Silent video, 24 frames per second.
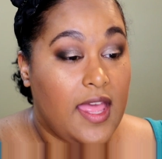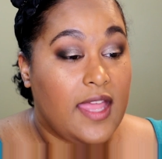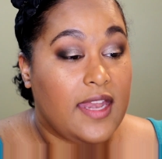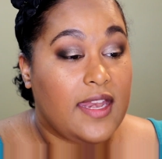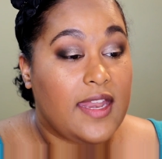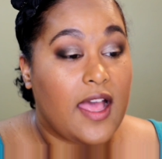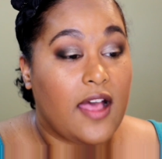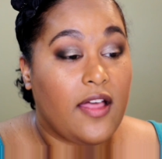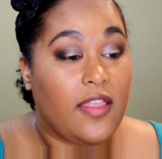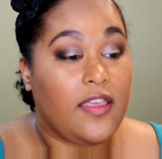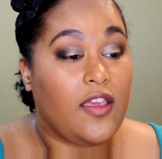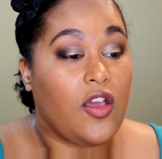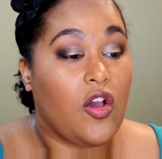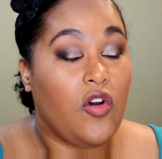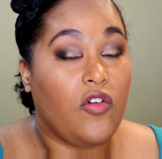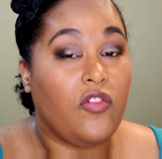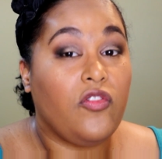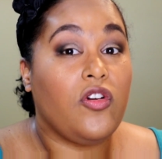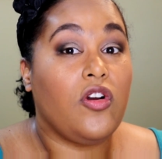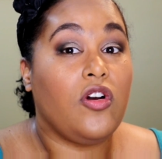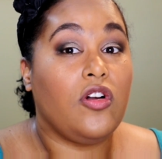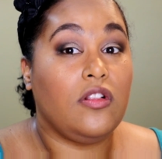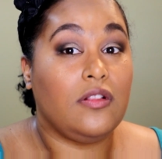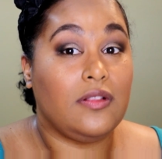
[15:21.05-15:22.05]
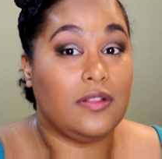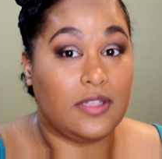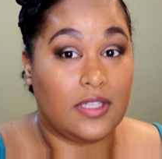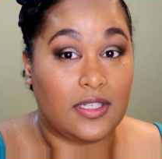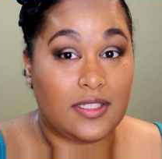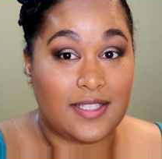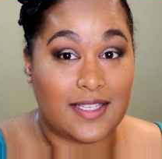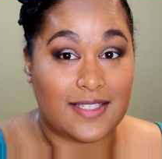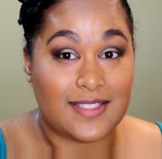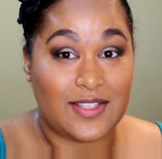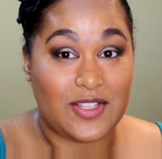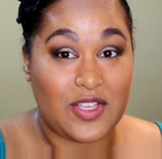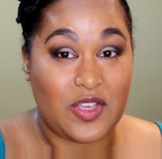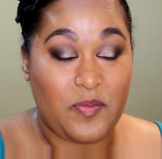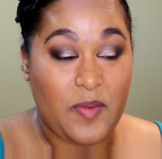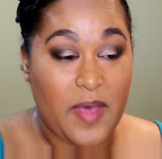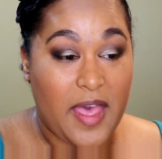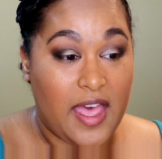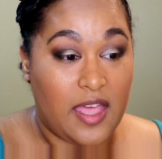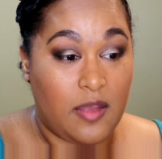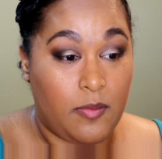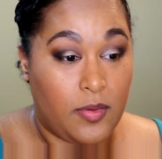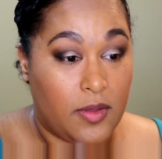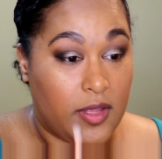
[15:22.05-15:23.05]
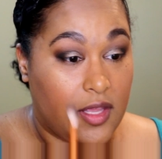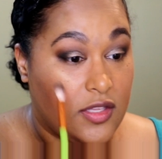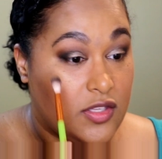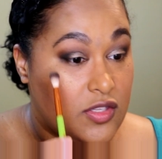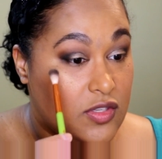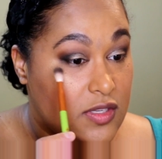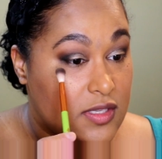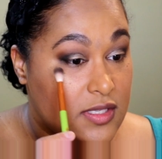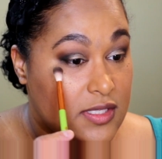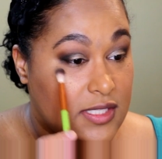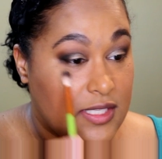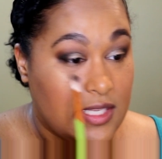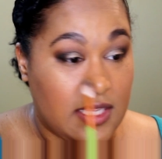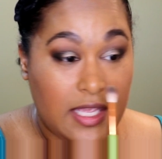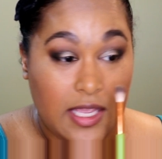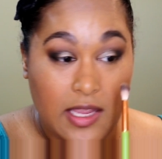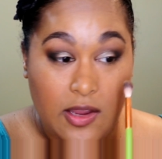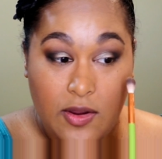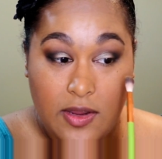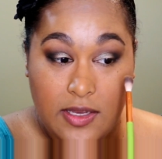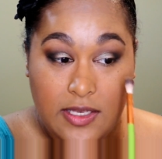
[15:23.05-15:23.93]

Now, the overall look doesn't look bad, but as you can see here,